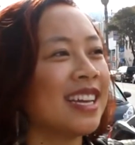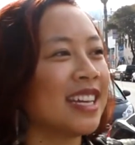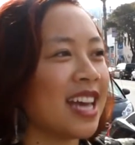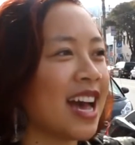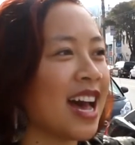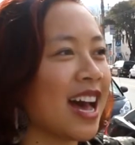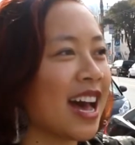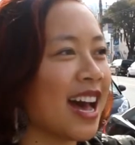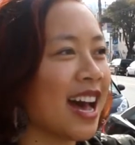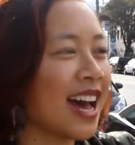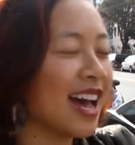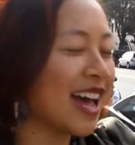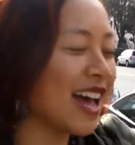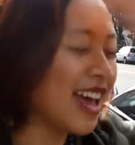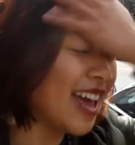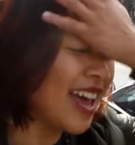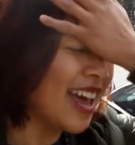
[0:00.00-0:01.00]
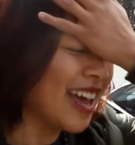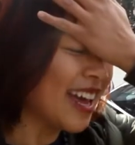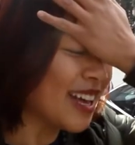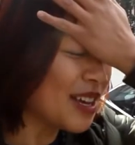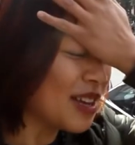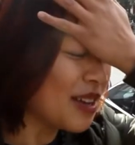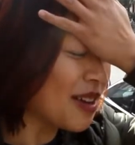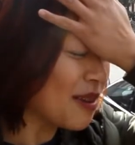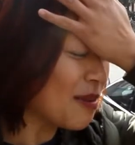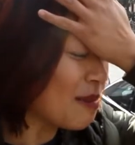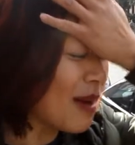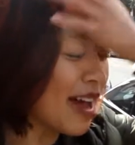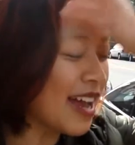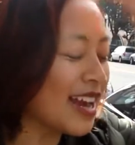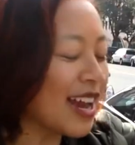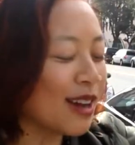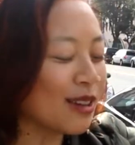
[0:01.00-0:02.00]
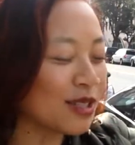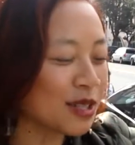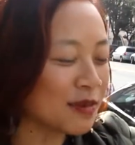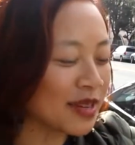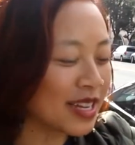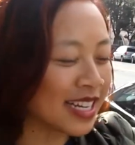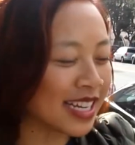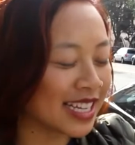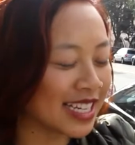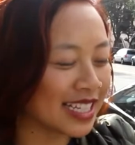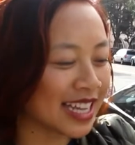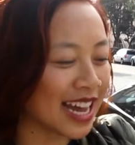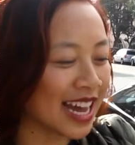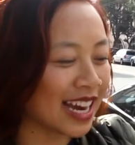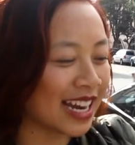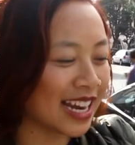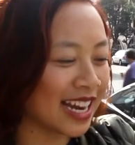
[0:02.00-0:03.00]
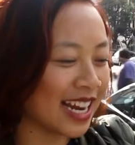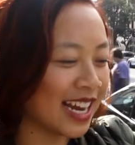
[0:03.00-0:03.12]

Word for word: yeah, I my announcement is that